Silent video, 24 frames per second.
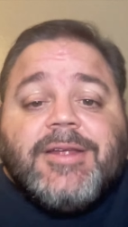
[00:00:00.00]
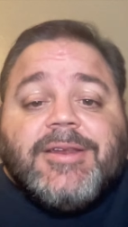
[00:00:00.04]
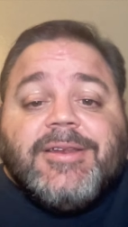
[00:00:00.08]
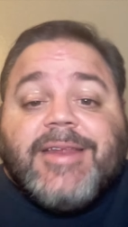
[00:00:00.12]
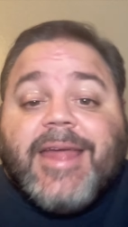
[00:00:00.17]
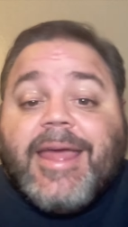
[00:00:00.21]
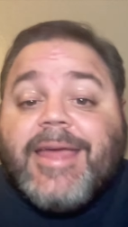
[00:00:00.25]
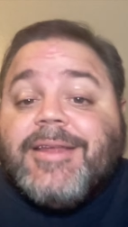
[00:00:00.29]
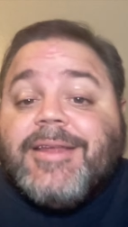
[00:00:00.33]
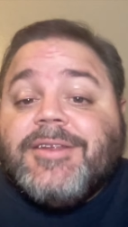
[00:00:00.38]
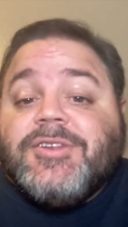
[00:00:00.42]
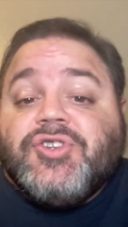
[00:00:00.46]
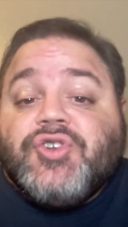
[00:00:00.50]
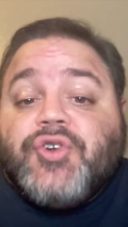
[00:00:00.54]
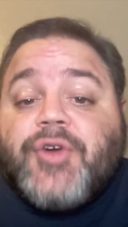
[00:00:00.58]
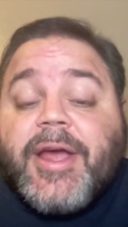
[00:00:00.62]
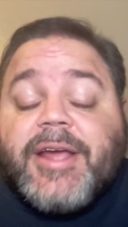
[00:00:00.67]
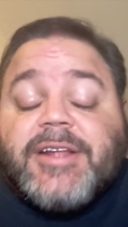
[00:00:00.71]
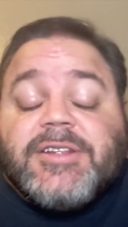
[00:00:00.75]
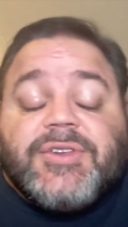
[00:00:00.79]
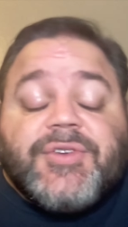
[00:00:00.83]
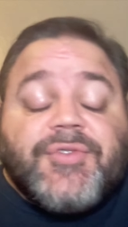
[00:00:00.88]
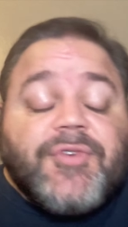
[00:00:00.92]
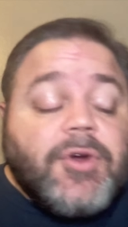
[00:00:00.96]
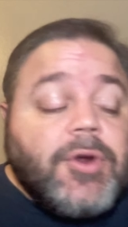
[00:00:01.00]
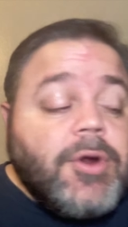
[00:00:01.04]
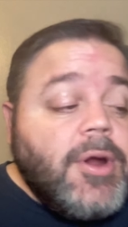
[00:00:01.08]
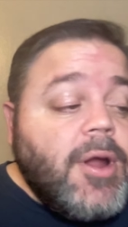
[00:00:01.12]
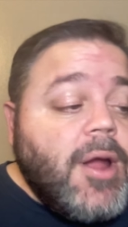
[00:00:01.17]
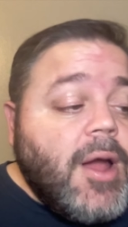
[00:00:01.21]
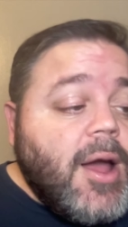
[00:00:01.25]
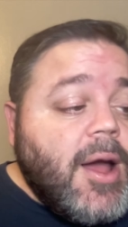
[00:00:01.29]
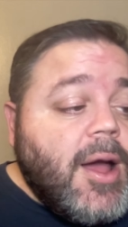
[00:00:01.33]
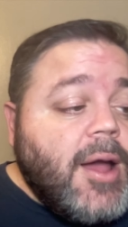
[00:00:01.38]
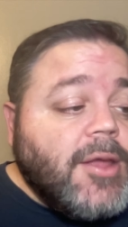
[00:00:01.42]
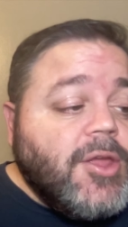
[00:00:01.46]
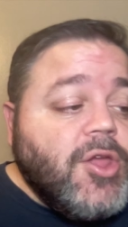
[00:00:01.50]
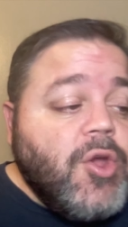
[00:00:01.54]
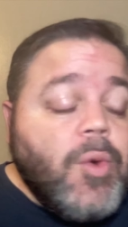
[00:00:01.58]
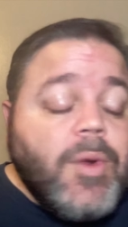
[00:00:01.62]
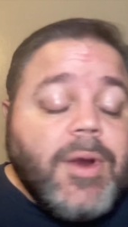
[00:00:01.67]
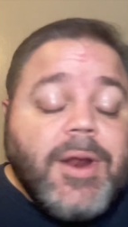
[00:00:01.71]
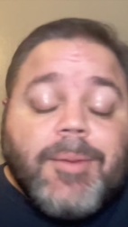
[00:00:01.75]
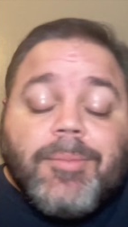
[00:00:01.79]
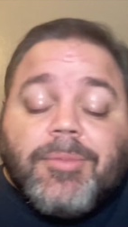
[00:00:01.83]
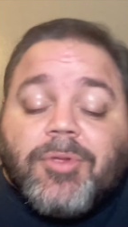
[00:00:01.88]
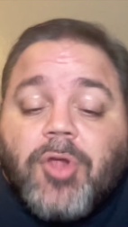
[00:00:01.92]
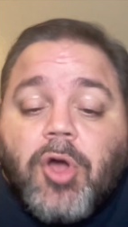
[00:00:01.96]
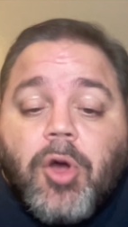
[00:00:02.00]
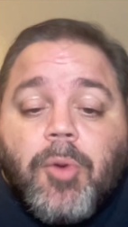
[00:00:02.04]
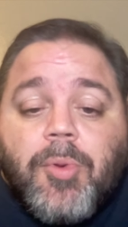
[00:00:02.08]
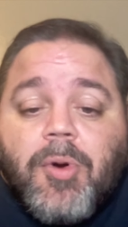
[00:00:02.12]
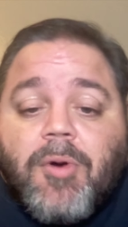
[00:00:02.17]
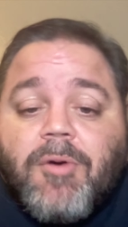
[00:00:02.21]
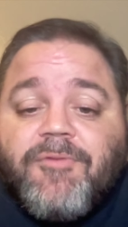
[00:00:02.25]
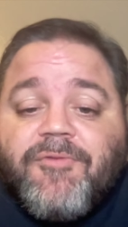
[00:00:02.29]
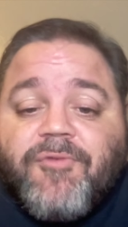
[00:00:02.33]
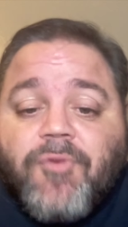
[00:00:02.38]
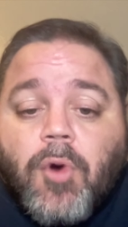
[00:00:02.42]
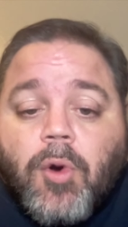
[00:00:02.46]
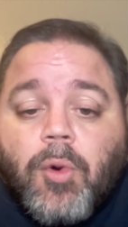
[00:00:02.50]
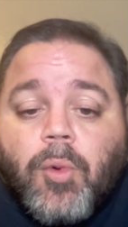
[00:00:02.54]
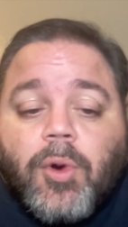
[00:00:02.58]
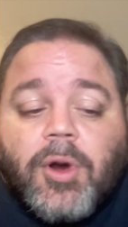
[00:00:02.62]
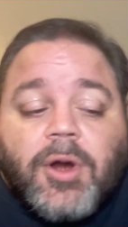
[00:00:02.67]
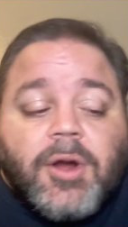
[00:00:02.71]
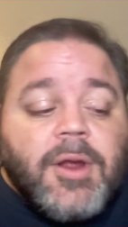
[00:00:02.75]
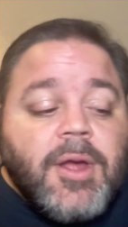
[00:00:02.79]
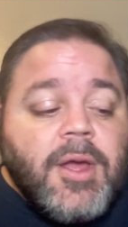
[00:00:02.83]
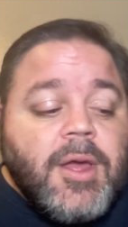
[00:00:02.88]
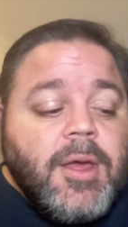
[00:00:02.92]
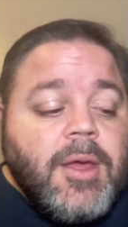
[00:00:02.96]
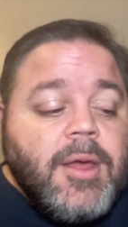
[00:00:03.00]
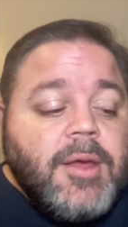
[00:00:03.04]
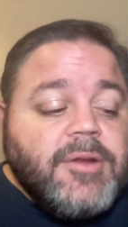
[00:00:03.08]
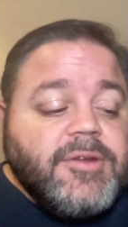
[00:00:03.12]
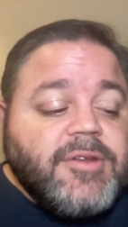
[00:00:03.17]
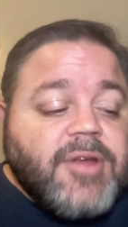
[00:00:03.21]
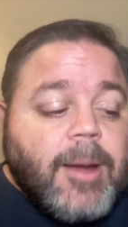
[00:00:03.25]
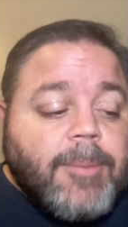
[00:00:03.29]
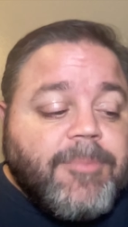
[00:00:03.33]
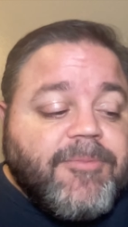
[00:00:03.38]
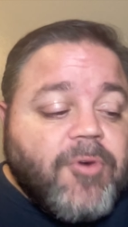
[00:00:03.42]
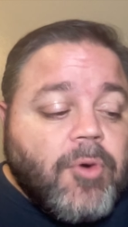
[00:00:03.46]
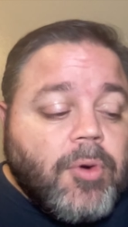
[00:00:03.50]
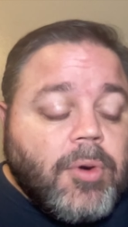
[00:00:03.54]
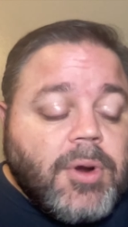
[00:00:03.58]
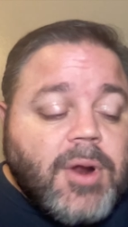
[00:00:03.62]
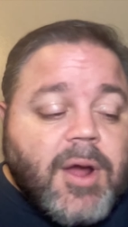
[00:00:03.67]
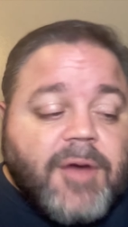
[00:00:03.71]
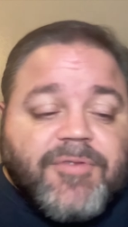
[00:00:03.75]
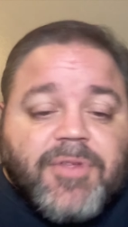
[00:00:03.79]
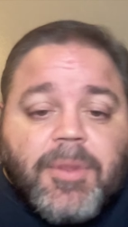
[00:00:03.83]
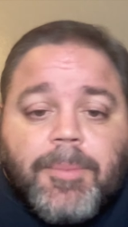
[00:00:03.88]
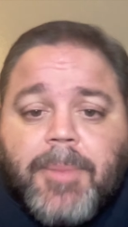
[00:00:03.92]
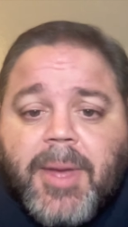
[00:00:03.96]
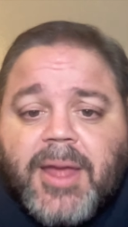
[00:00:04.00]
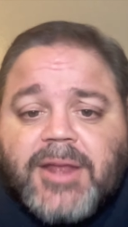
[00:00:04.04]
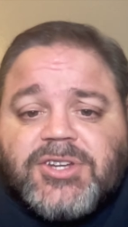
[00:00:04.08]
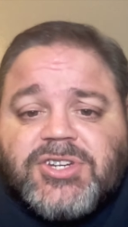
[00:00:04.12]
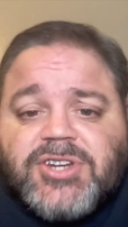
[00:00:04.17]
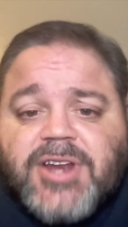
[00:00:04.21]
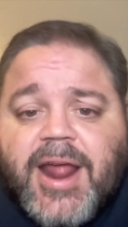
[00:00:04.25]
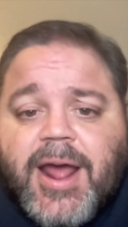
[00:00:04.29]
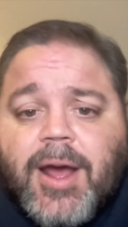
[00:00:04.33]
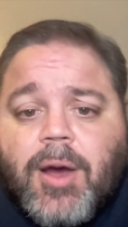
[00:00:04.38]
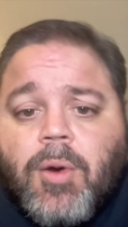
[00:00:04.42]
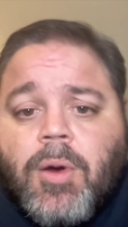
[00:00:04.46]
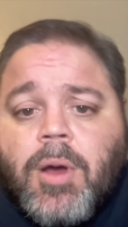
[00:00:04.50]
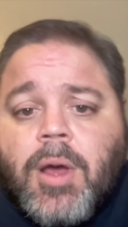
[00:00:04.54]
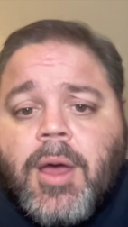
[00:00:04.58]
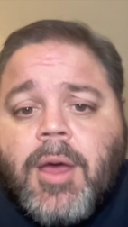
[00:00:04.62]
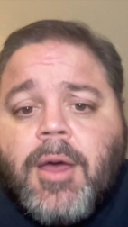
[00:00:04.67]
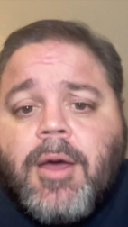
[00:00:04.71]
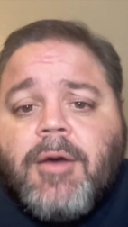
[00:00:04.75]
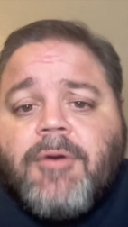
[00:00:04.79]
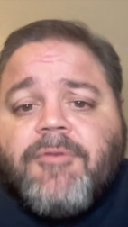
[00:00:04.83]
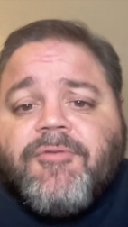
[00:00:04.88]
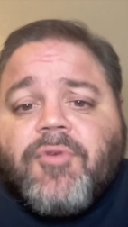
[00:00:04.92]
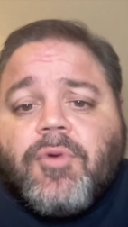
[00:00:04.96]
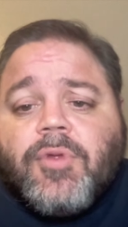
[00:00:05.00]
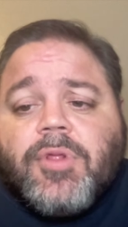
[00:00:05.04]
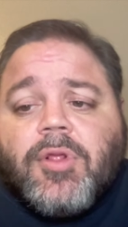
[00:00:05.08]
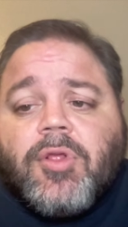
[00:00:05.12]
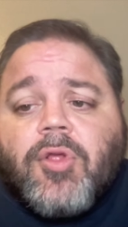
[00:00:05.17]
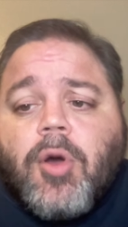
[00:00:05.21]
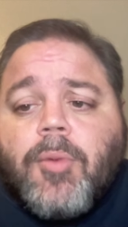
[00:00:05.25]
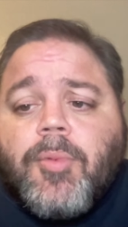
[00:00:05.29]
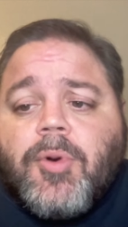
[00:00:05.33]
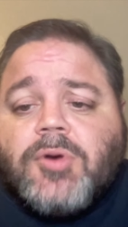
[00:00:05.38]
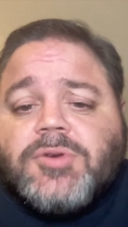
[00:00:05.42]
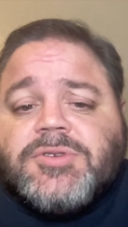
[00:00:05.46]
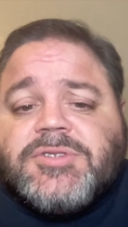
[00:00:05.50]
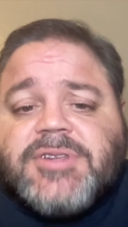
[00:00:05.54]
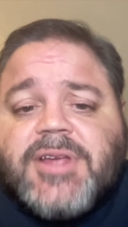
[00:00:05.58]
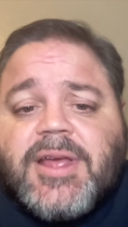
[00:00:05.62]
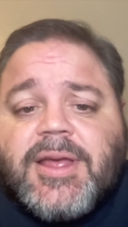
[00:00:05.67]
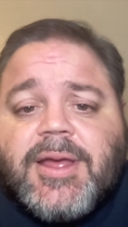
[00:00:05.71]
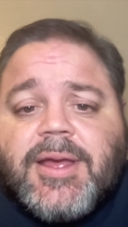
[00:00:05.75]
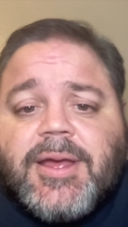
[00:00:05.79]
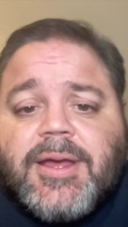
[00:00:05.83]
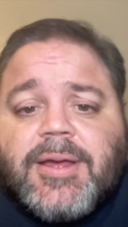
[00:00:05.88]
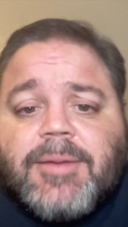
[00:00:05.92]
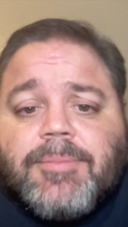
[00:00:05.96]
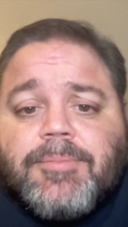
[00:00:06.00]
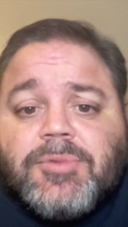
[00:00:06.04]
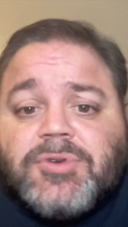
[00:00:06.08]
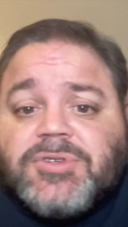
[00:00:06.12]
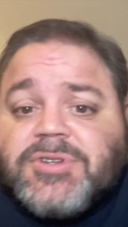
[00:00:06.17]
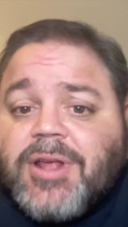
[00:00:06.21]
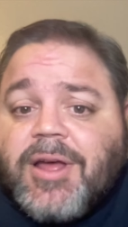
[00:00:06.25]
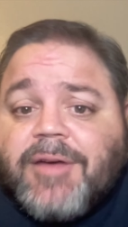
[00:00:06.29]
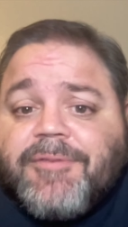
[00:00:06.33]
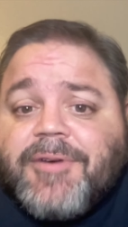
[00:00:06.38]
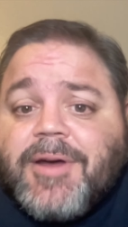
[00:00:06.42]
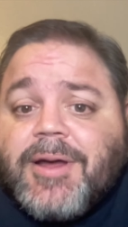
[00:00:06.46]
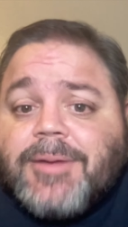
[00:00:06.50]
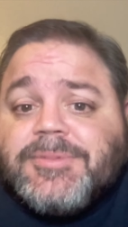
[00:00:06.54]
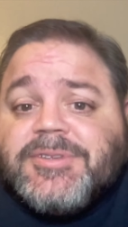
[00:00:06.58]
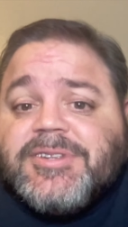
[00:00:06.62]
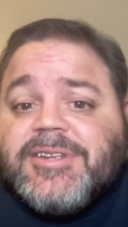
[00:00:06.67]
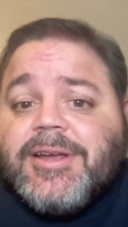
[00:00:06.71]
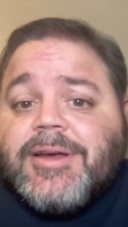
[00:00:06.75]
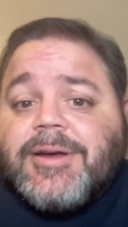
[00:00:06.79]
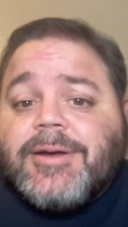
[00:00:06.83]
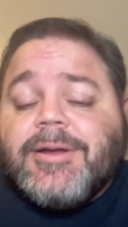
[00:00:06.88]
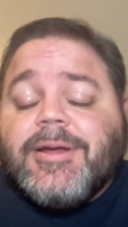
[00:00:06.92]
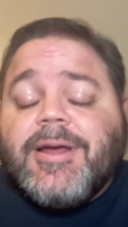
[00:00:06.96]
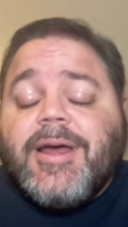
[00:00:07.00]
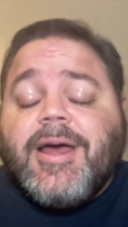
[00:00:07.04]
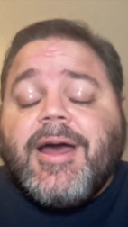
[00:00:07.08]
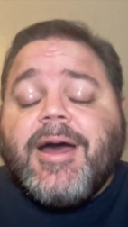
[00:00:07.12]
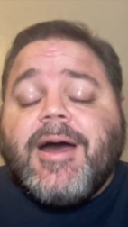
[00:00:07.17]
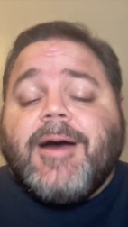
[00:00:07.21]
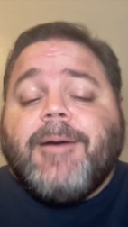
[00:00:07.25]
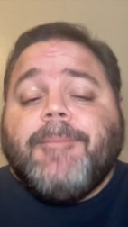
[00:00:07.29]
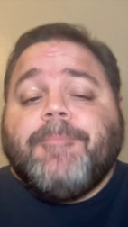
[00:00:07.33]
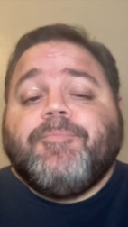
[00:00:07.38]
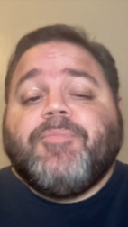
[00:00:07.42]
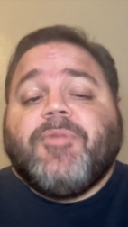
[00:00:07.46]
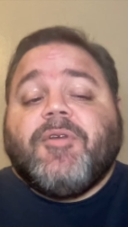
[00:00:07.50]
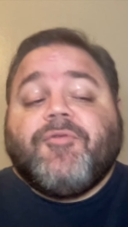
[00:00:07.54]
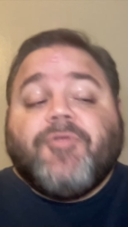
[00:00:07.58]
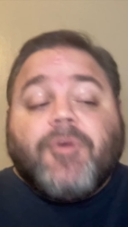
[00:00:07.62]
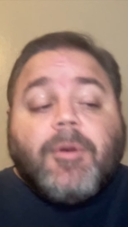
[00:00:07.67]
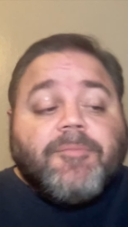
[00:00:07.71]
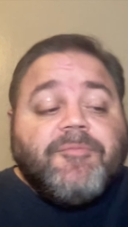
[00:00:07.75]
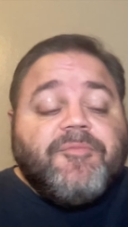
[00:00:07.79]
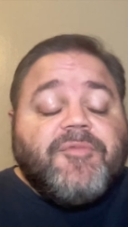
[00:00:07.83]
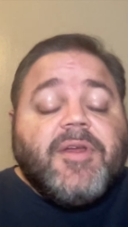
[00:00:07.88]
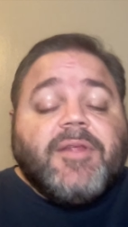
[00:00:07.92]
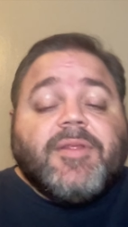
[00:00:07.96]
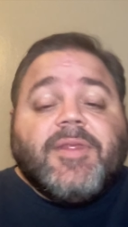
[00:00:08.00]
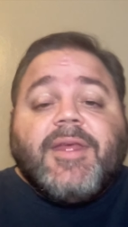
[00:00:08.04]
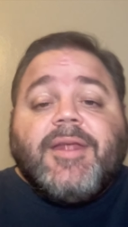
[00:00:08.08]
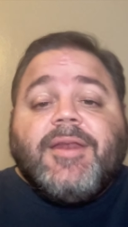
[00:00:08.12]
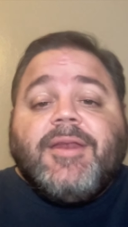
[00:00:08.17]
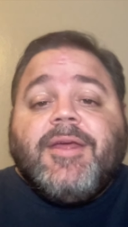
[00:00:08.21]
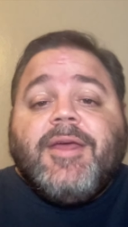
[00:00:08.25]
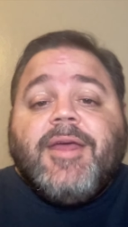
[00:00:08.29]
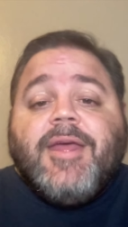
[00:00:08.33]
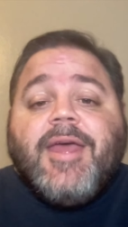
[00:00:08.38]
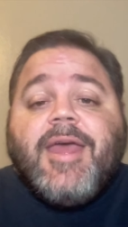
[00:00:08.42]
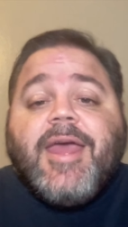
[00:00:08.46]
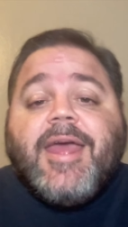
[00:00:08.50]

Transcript: Dayton transfer, uh, UNM Lobo forward, top forward off the bench now for the Lobos, eh, Mustapha Amzil um, from Finland.